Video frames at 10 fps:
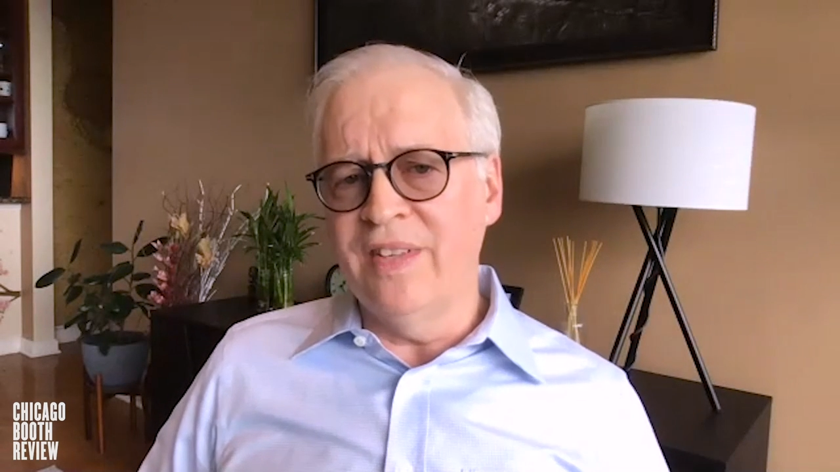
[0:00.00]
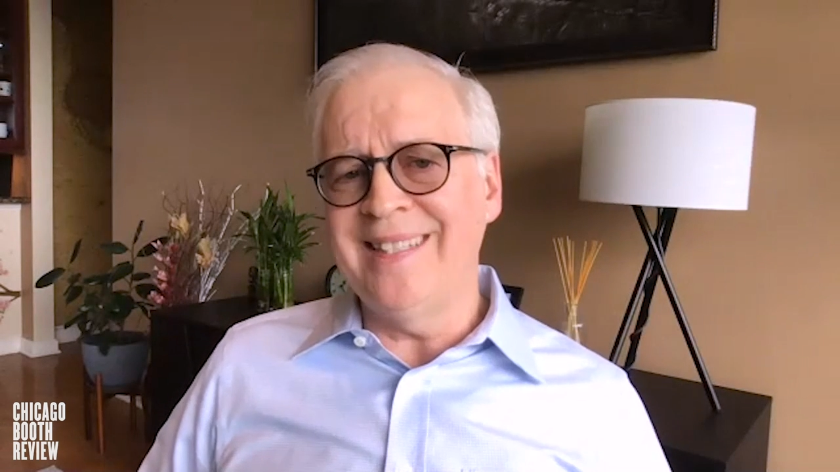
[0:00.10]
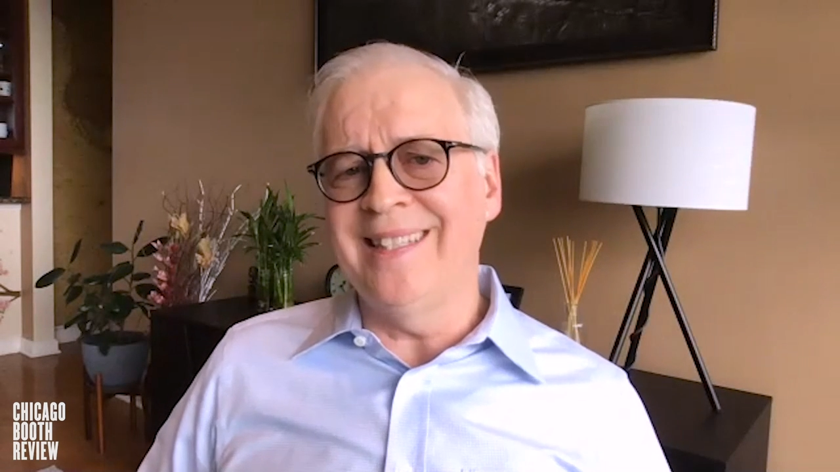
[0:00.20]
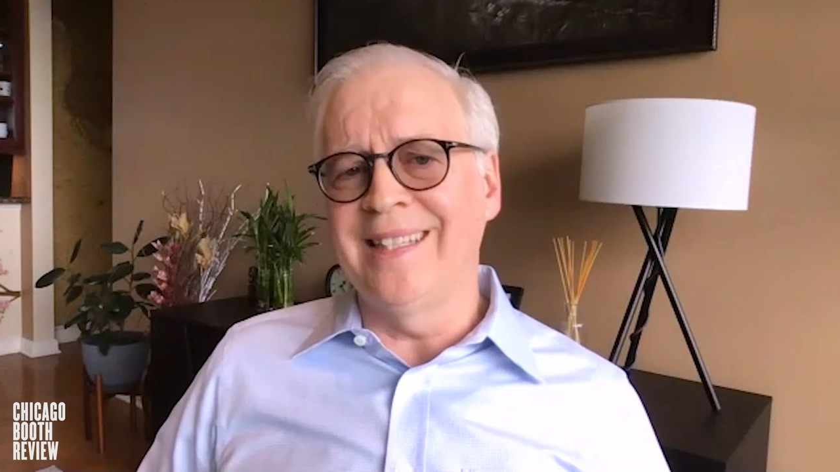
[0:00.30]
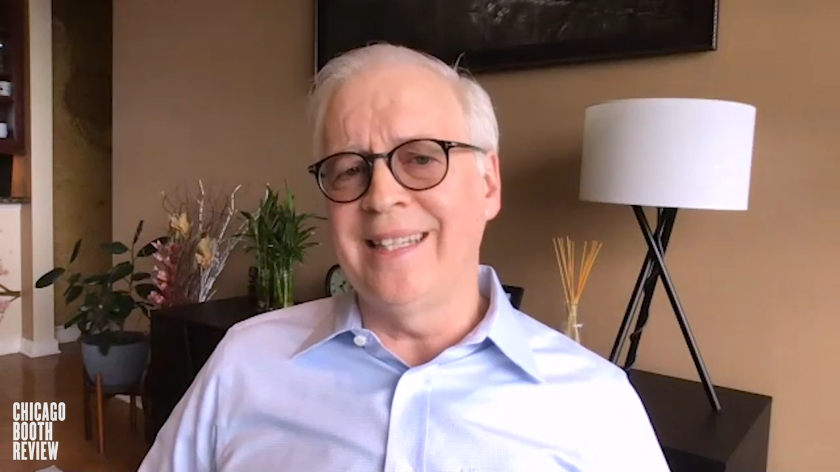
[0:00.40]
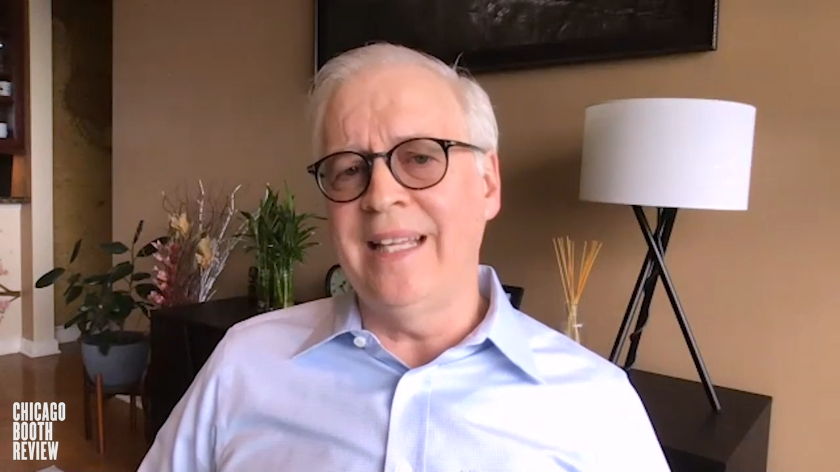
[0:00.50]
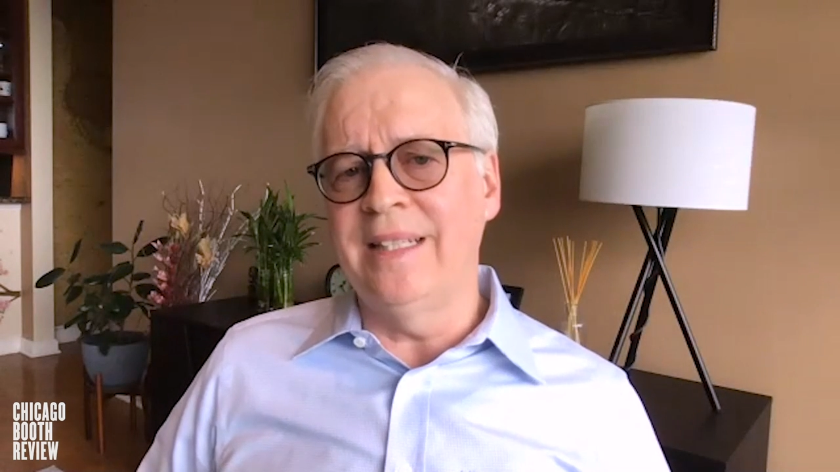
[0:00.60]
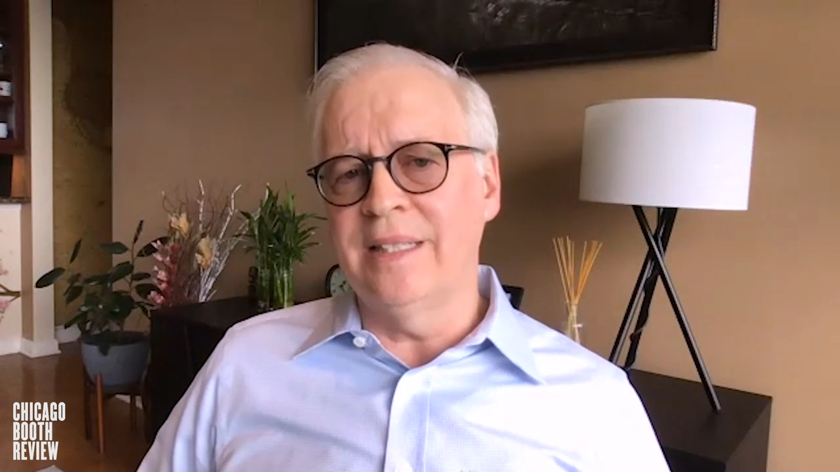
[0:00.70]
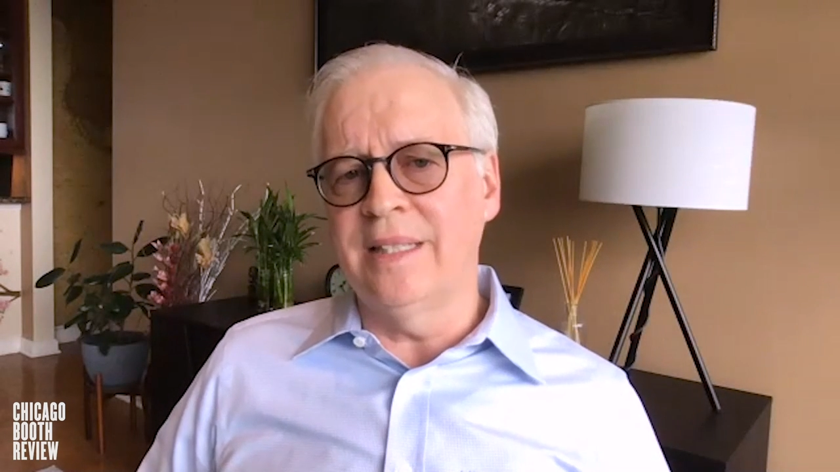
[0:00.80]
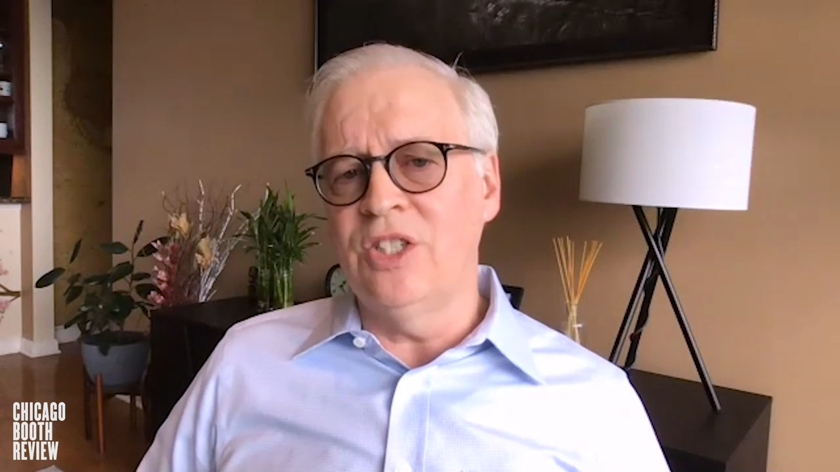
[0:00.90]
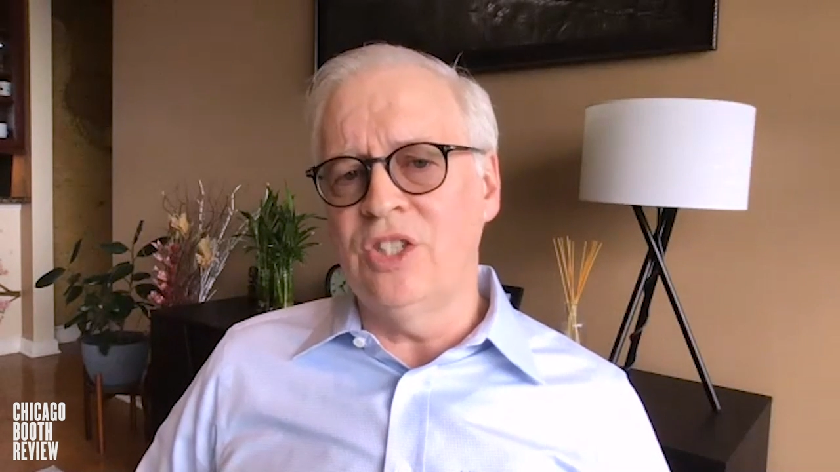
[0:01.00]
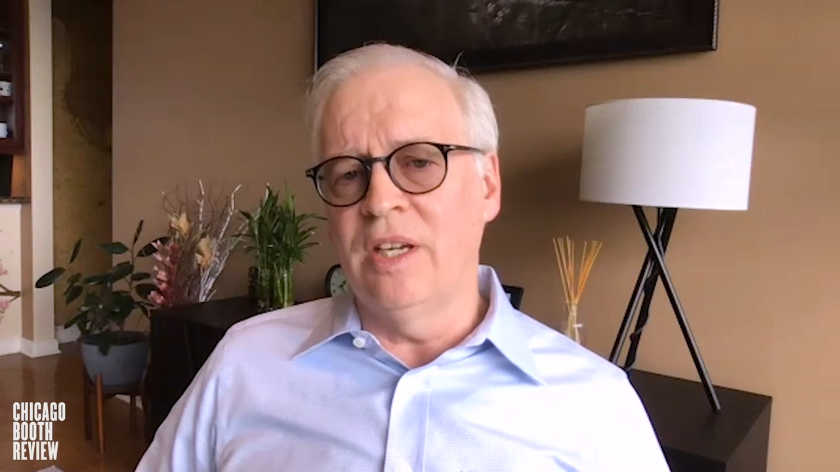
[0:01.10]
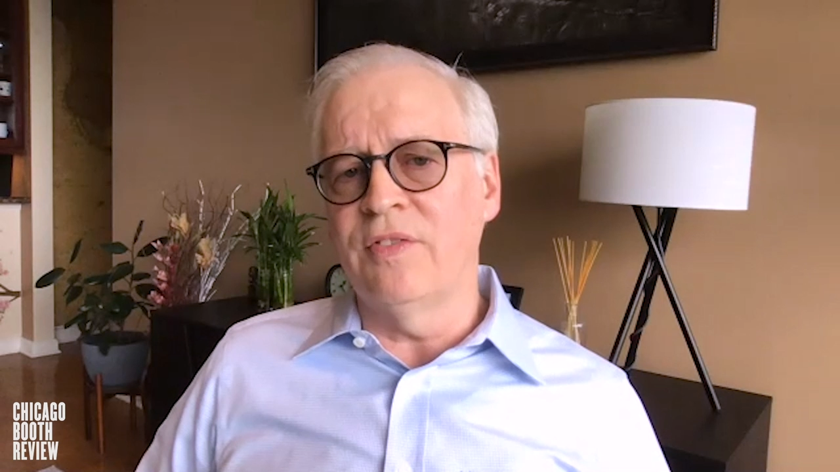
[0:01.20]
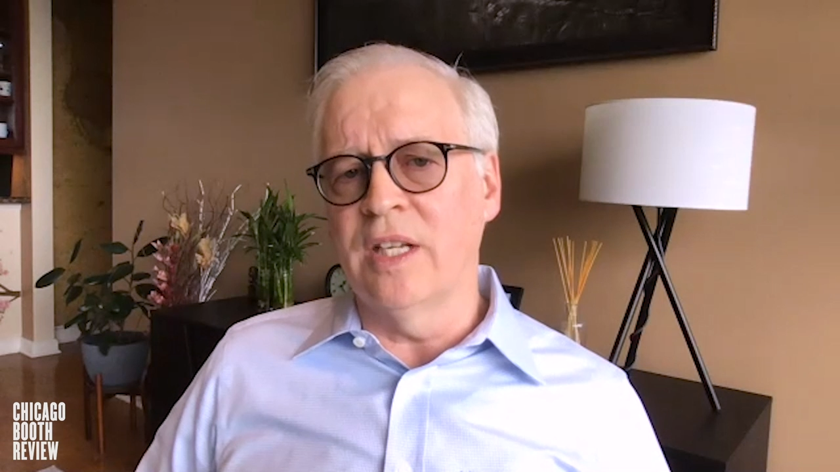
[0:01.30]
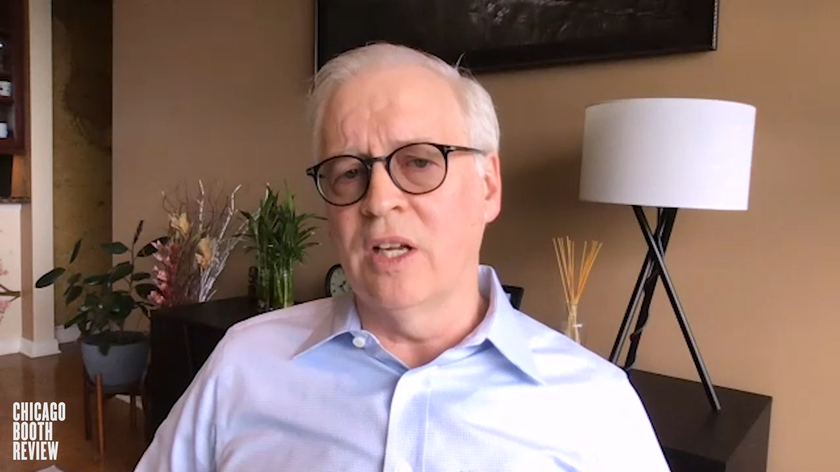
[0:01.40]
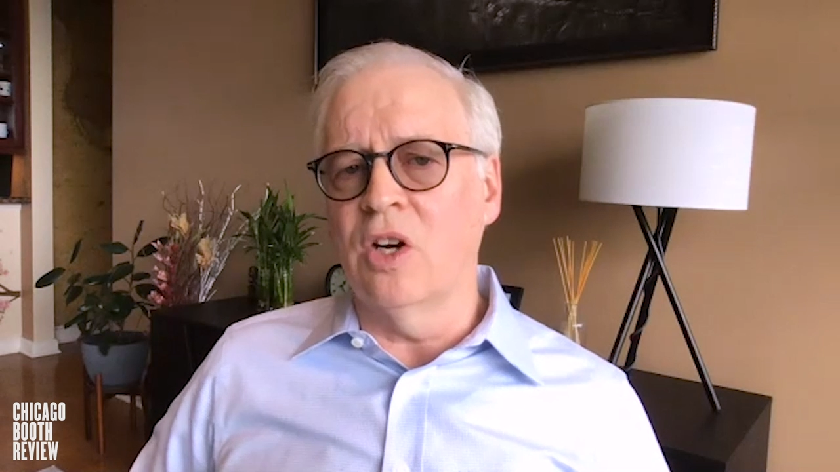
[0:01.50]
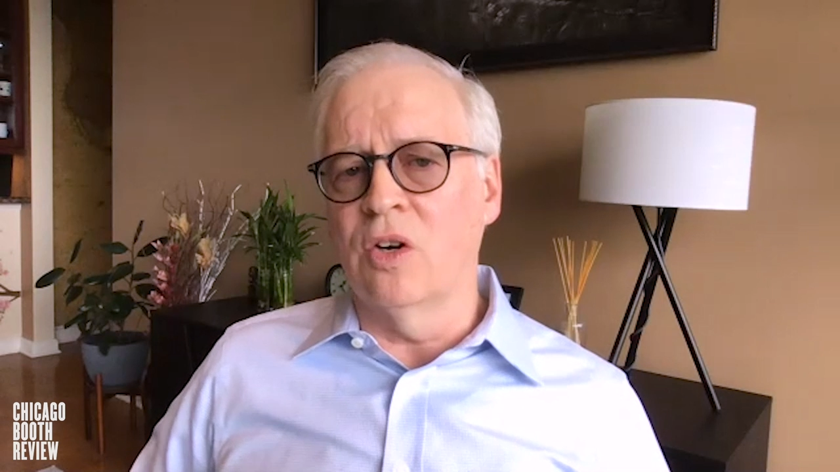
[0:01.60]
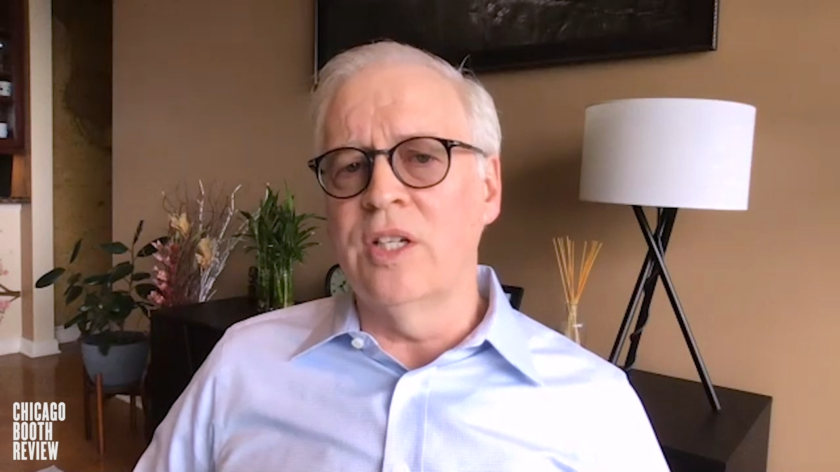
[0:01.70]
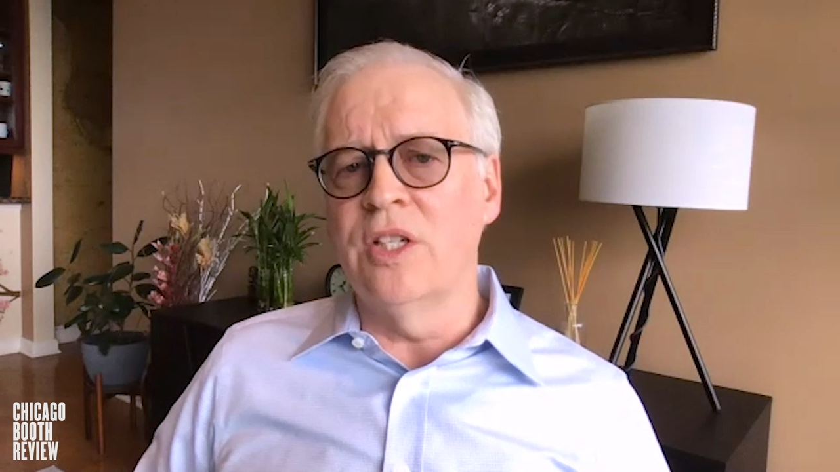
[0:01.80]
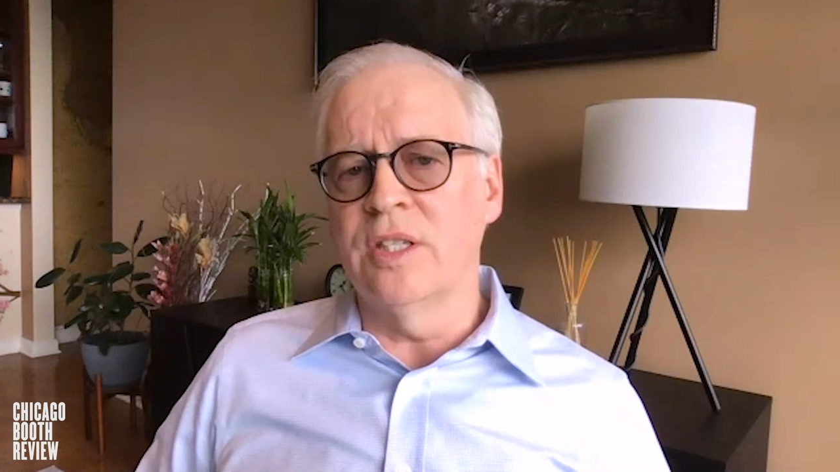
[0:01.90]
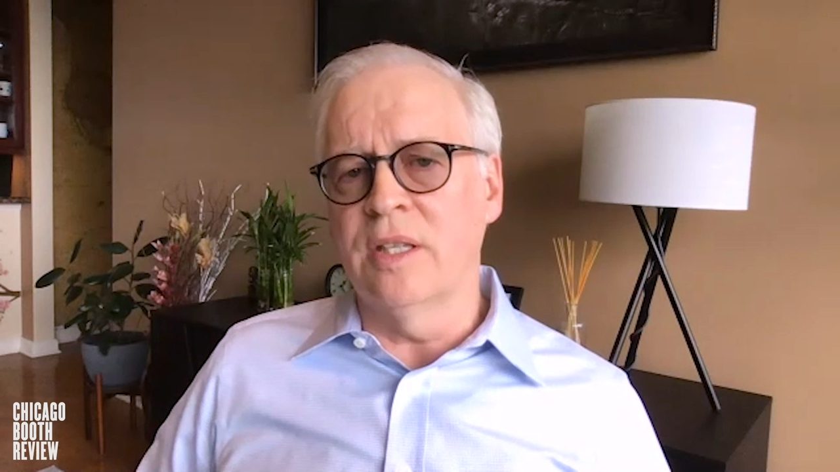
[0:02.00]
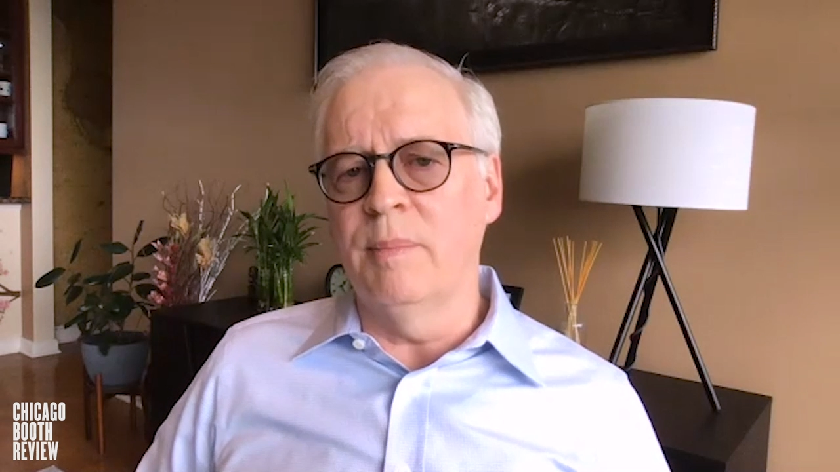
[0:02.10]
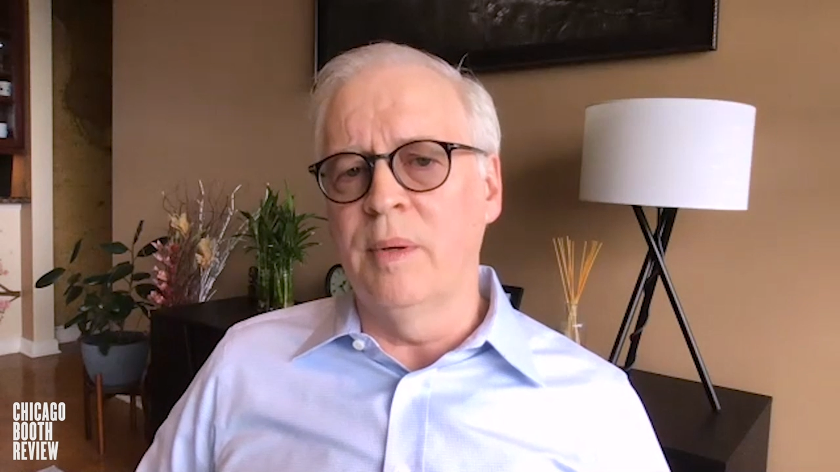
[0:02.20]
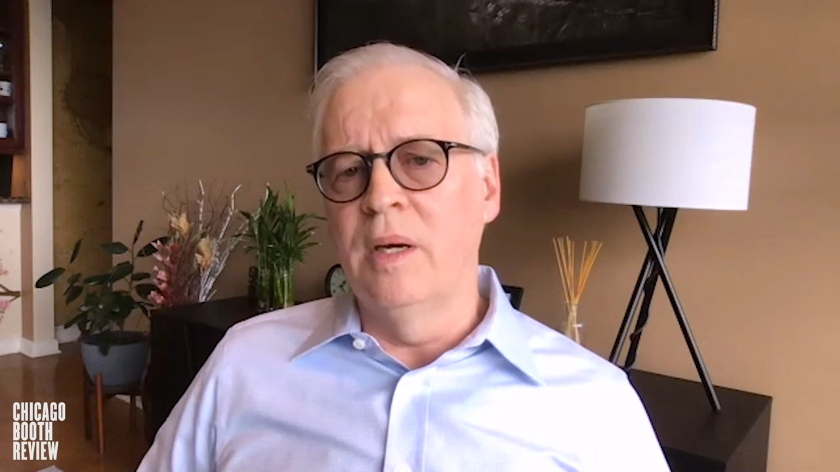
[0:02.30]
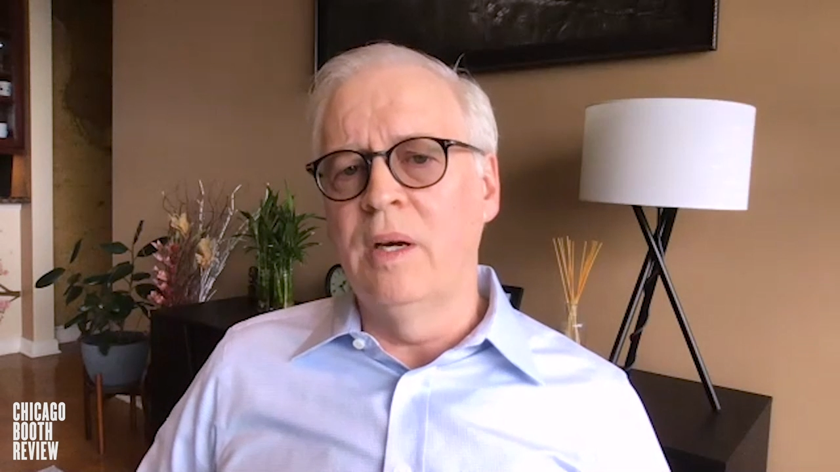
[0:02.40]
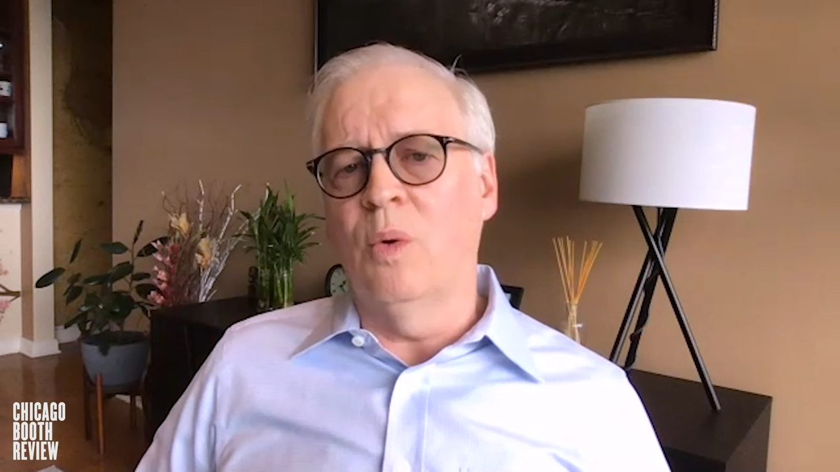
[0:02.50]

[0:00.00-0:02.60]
facilitates these shifts and encourages them